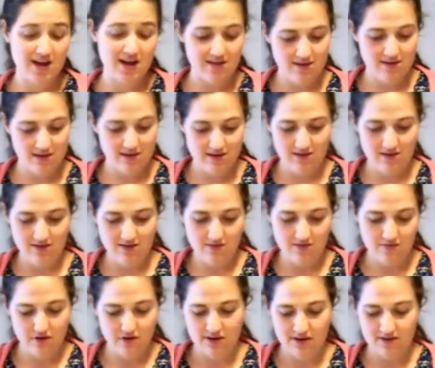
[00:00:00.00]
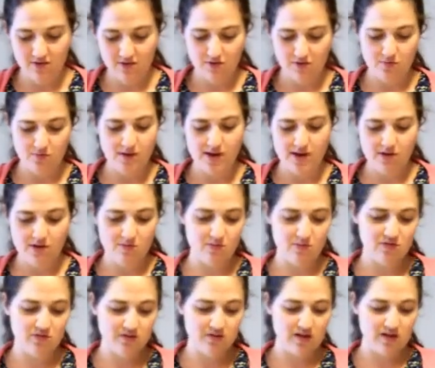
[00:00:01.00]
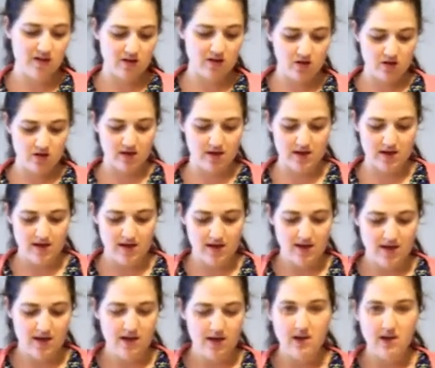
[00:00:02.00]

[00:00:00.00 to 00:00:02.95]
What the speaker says: I think it's very sweet, almost like a cookie.